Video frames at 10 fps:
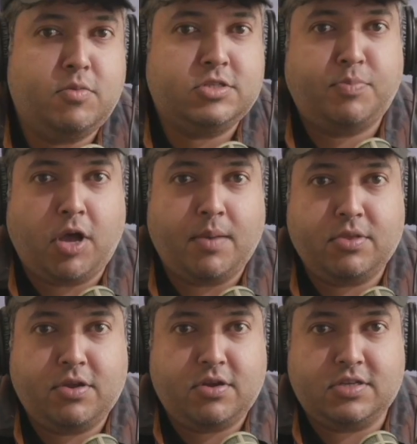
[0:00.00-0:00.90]
most
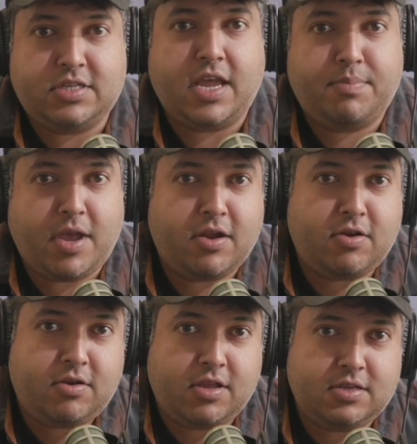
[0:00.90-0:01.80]
popular attack
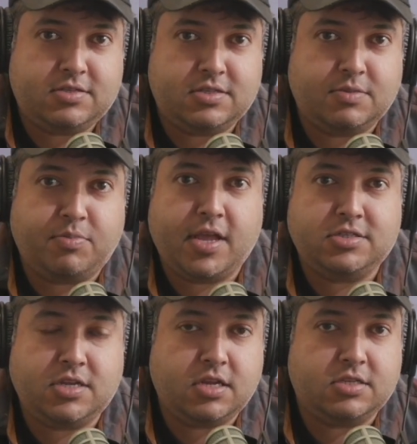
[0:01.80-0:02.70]
pattern is a supply
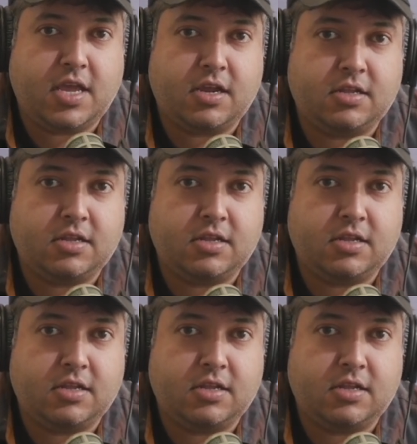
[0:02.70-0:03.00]
chain attack.